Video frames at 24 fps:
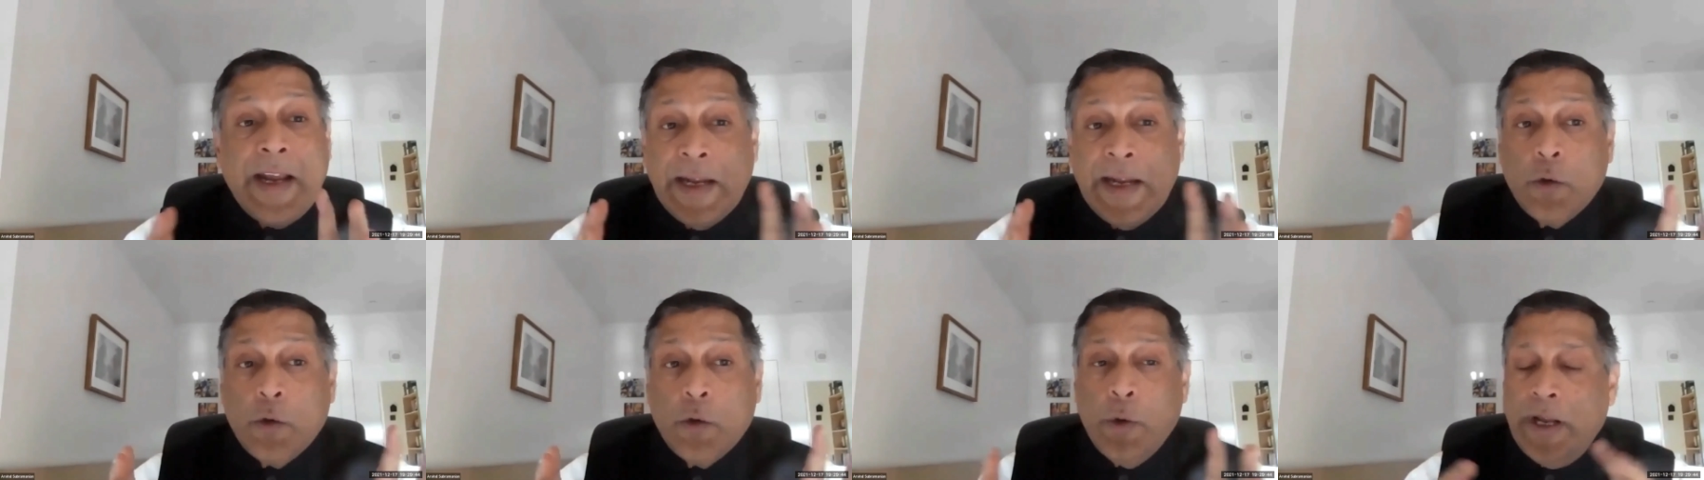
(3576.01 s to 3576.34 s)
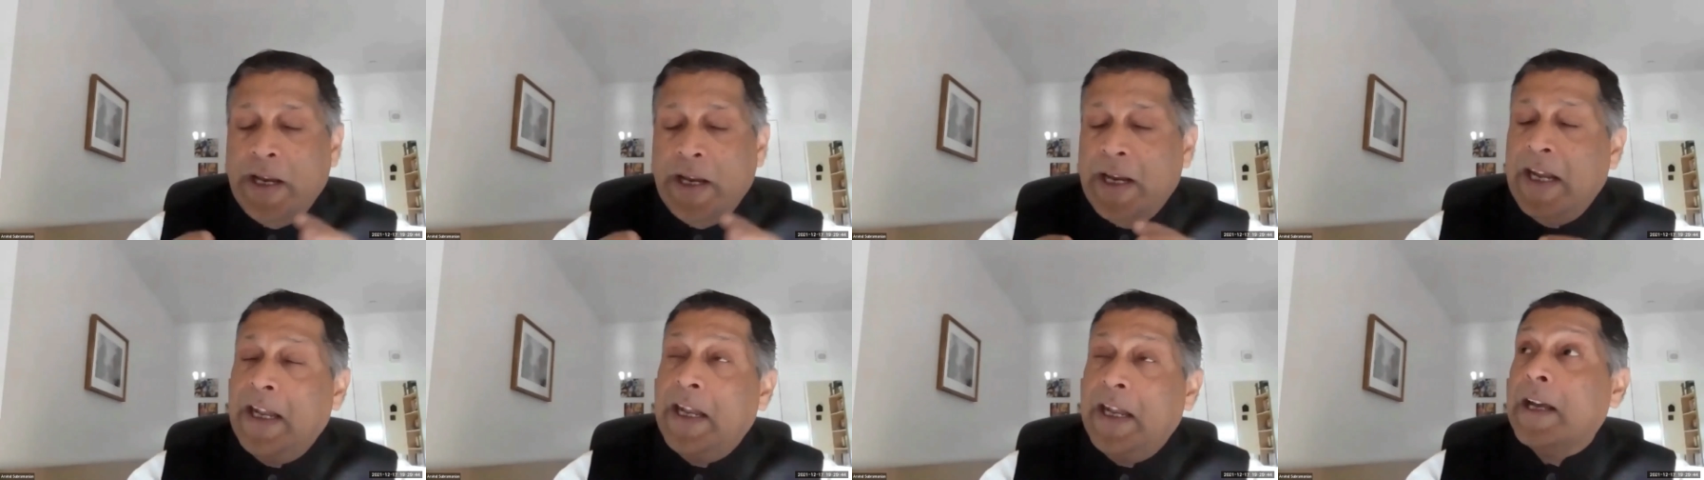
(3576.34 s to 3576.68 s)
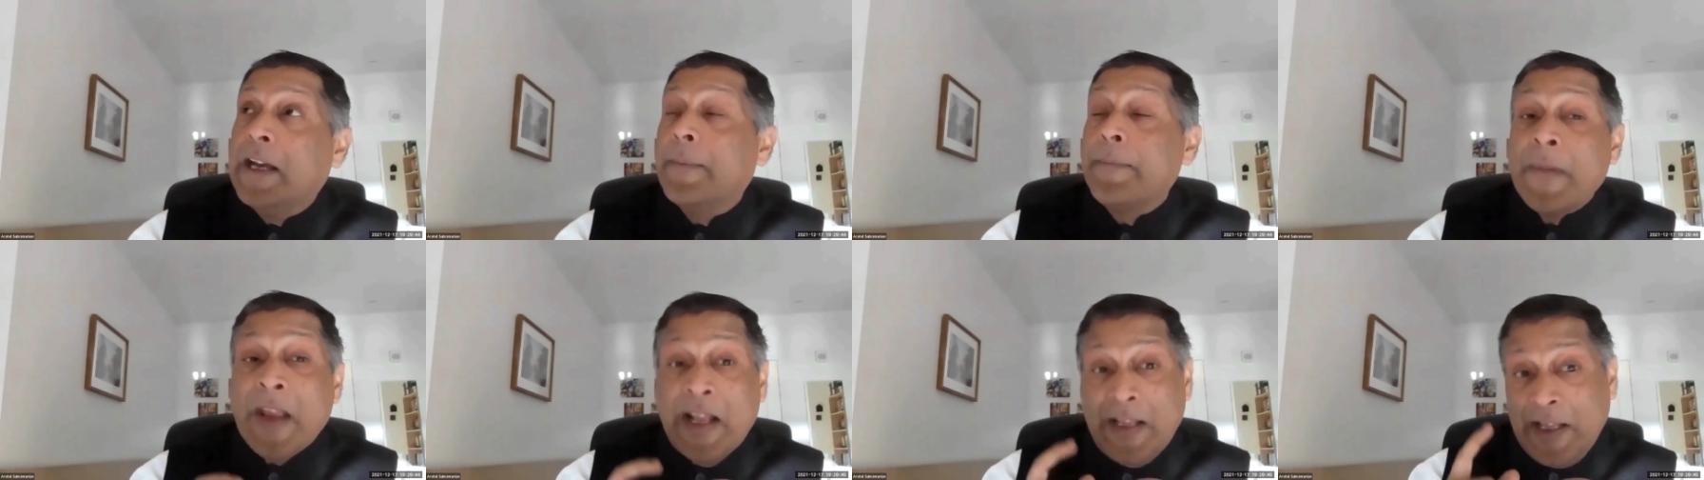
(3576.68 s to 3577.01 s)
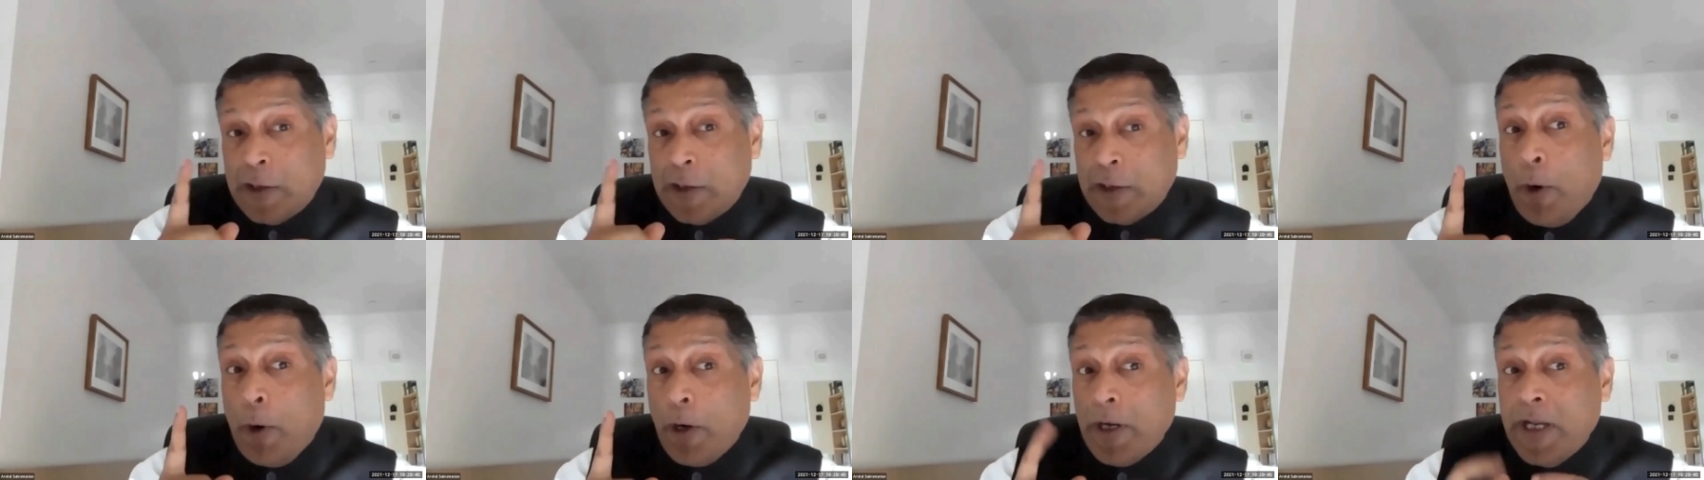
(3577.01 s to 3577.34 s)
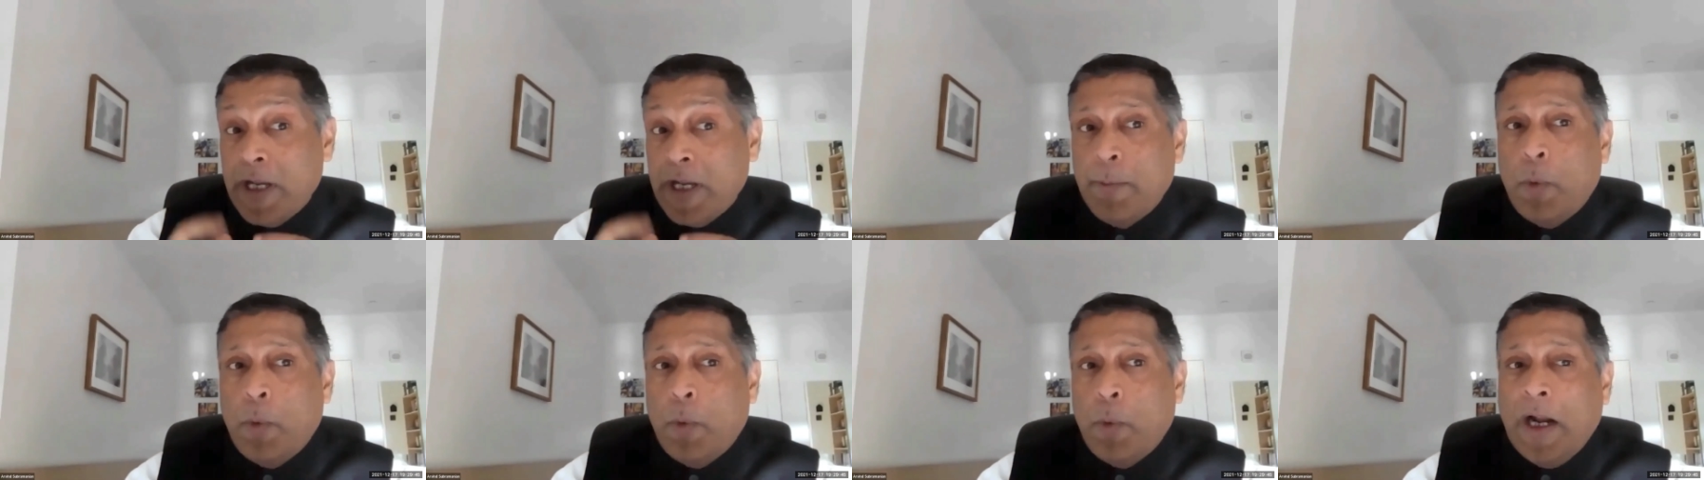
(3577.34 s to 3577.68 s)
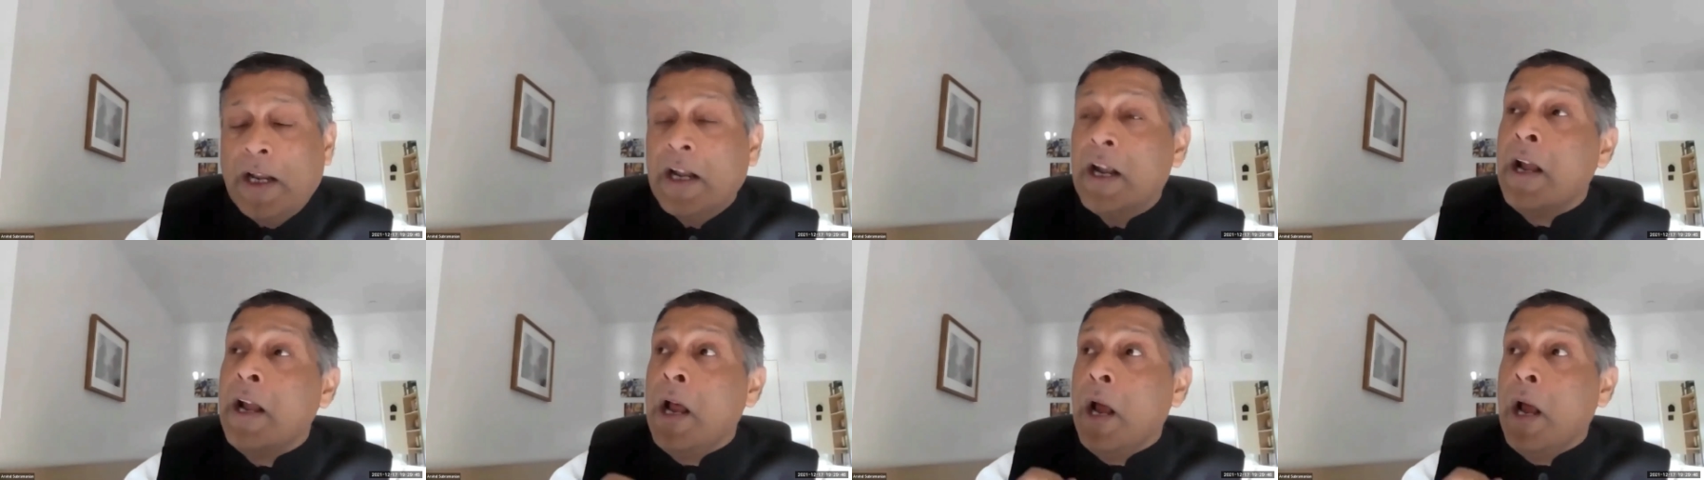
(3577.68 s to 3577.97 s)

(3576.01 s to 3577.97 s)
including India. That's point number one.